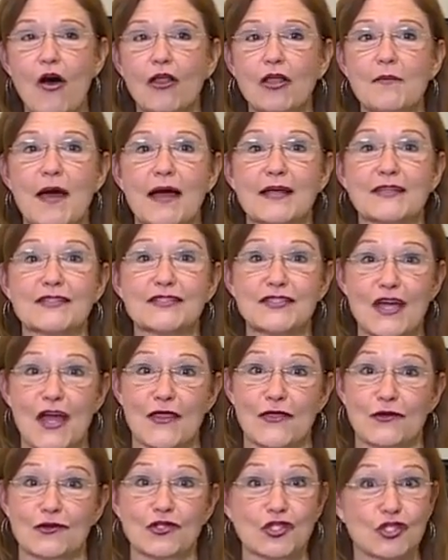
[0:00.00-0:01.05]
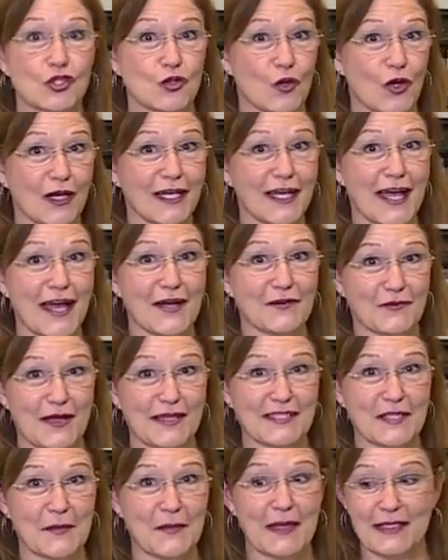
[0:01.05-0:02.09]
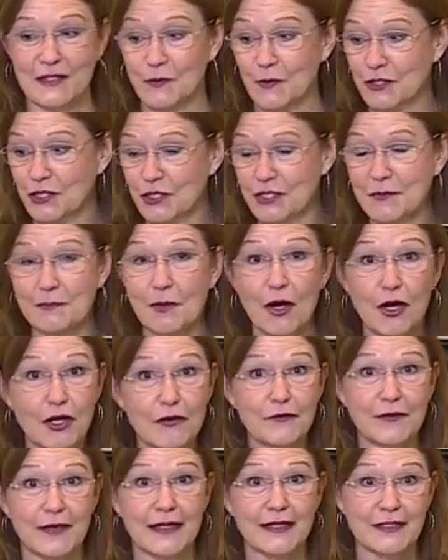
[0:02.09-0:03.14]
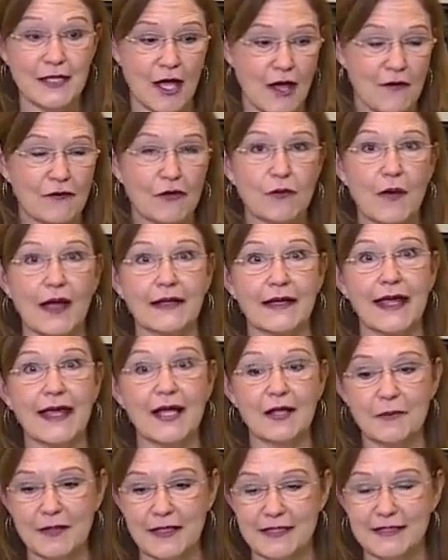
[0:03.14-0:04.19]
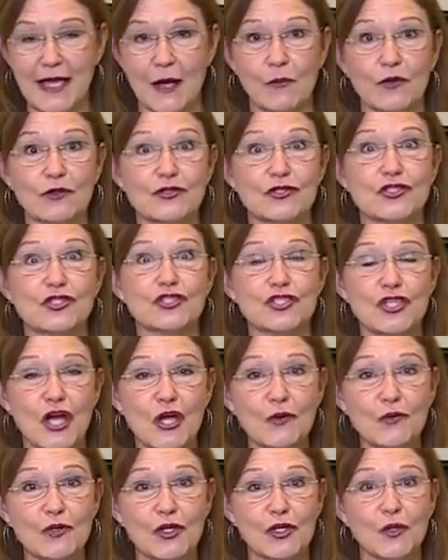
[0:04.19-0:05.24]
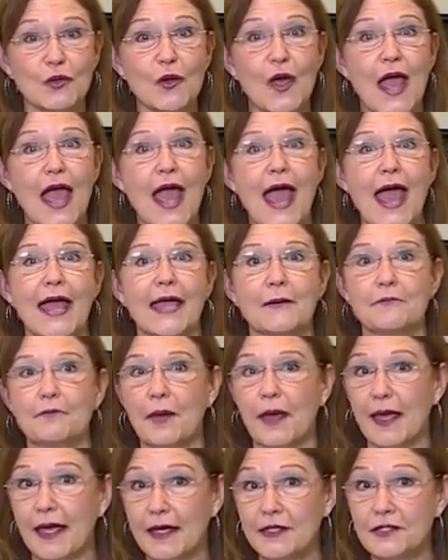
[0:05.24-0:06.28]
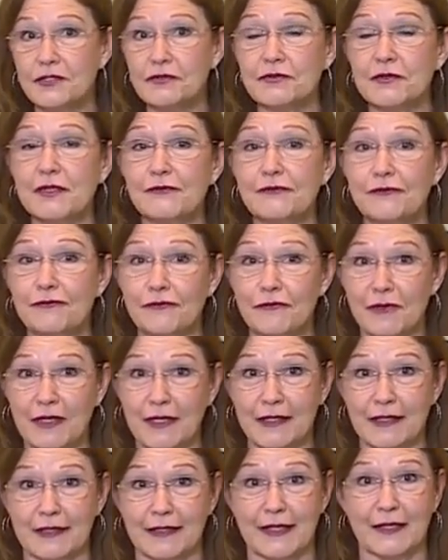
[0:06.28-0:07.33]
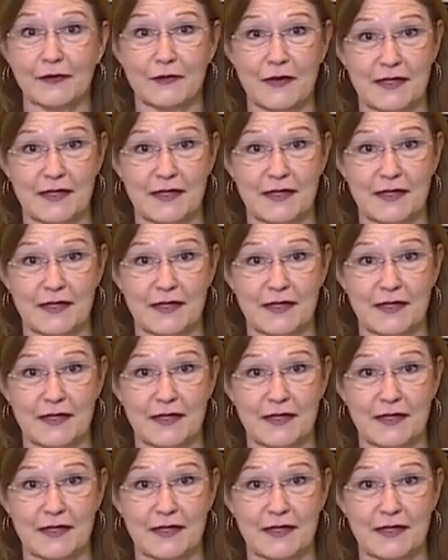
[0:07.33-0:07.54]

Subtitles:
all about Southern shortcut recipes, which is perfect for right now because I want to show you a pantry-friendly